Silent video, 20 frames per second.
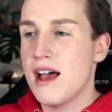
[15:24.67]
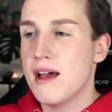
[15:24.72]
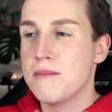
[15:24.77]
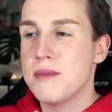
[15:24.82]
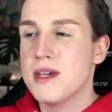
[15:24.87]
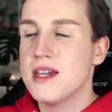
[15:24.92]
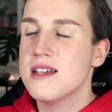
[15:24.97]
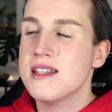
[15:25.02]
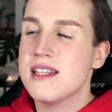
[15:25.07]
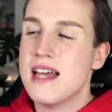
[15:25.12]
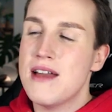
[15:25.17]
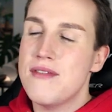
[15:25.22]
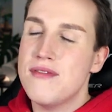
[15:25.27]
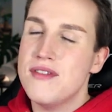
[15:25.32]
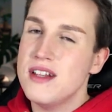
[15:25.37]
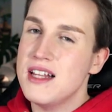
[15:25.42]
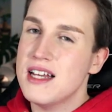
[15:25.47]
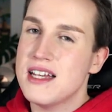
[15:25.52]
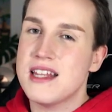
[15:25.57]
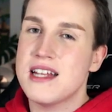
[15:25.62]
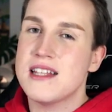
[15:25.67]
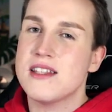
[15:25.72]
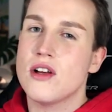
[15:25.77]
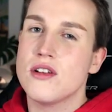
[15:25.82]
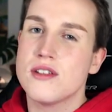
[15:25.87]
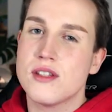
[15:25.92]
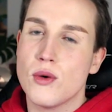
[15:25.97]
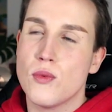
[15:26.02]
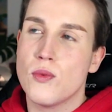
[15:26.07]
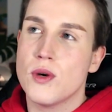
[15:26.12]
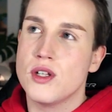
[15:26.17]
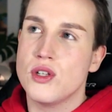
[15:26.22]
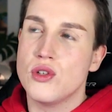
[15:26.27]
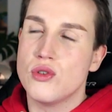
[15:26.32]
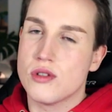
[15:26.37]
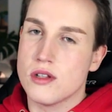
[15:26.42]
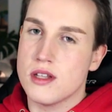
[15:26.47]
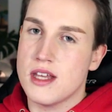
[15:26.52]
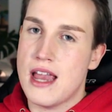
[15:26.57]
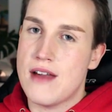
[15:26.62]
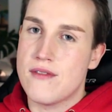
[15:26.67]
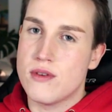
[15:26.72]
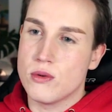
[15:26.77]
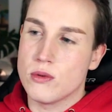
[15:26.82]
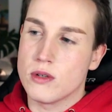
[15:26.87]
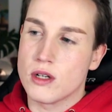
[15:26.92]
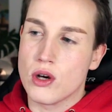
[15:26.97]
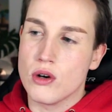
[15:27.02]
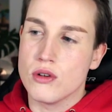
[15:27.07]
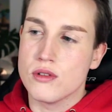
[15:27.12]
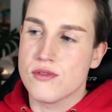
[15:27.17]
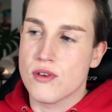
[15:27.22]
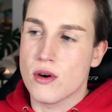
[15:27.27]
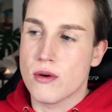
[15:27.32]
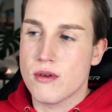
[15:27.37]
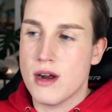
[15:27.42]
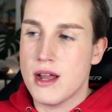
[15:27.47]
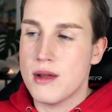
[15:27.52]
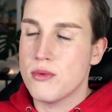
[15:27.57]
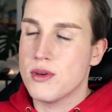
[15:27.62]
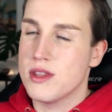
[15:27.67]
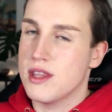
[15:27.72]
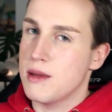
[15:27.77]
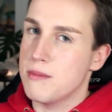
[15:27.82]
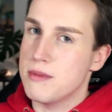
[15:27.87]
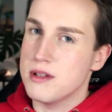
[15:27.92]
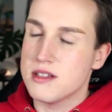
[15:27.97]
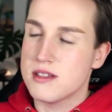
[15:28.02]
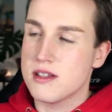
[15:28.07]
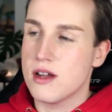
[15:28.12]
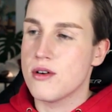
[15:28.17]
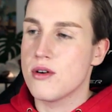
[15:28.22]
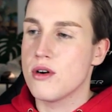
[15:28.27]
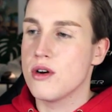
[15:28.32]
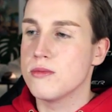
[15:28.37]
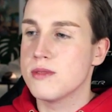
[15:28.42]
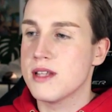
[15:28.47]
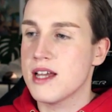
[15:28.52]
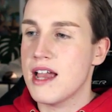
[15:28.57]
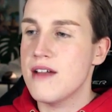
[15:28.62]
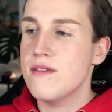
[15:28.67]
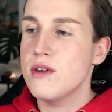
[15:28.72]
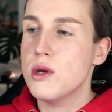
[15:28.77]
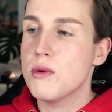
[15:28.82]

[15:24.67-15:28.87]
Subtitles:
because I feel like that's also what usually everyone goes for, right, when they build starter homes. Like, every